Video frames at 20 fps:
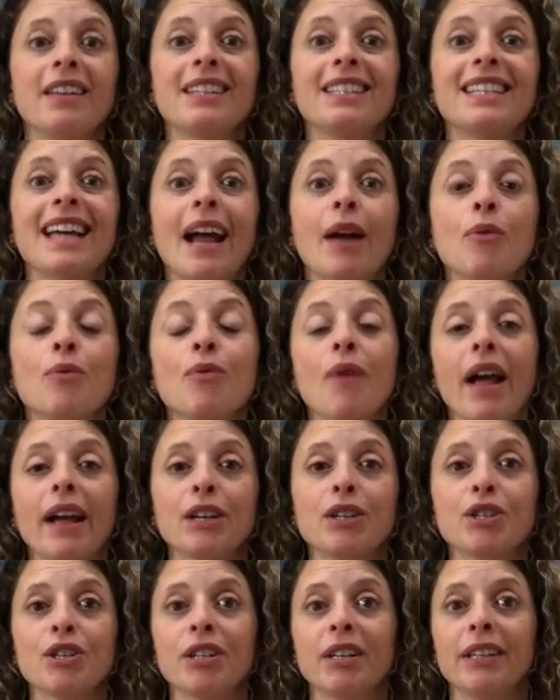the
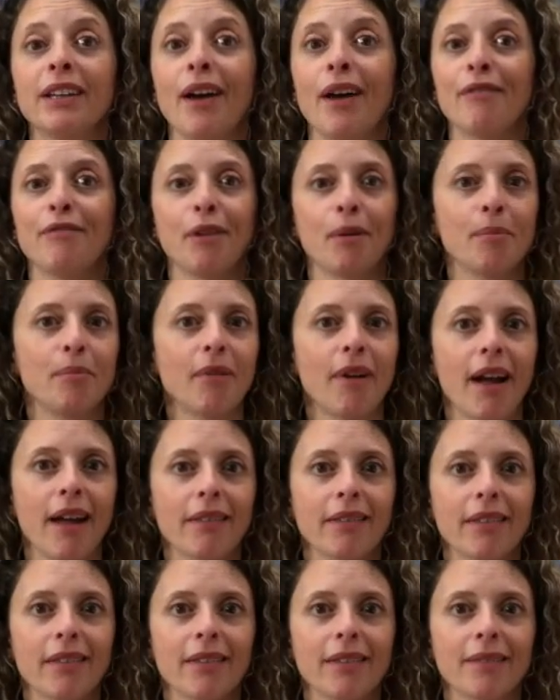direction of your breath.